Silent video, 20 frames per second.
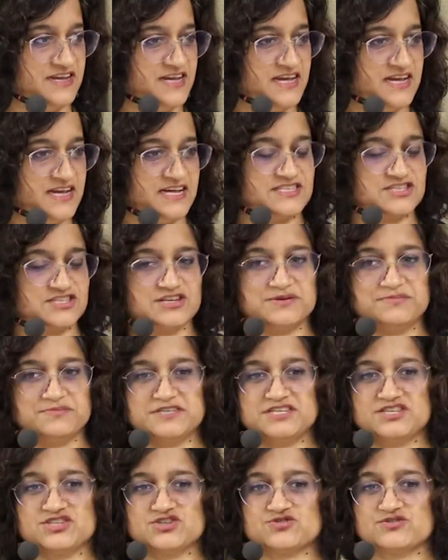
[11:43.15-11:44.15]
It's going to be
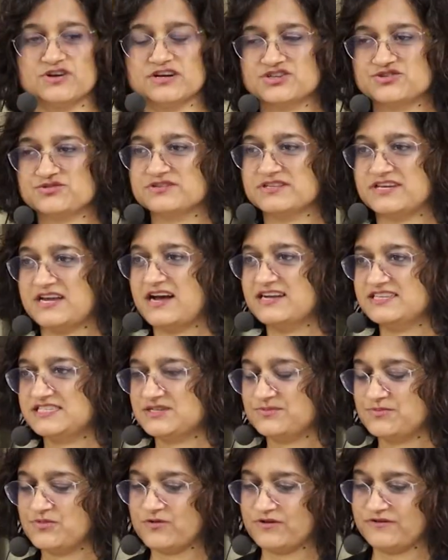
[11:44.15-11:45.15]
structurally
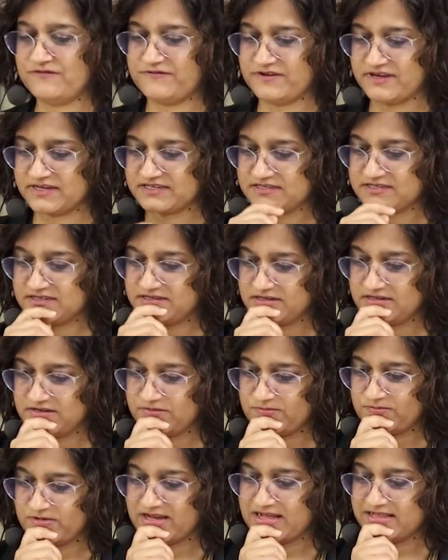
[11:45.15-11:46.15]
isomorphic to the
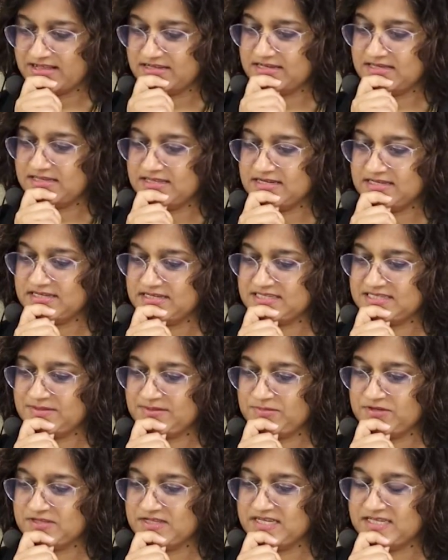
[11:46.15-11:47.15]
reality that it
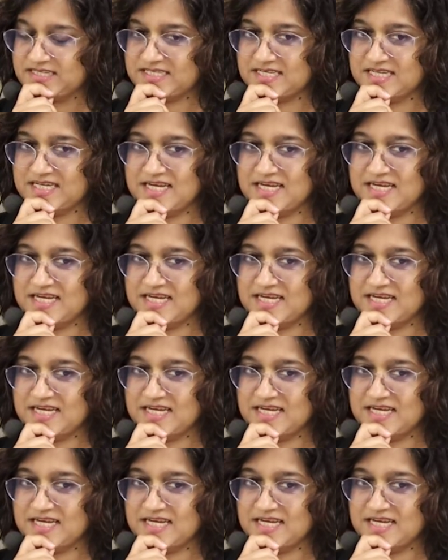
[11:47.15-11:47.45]
simulates.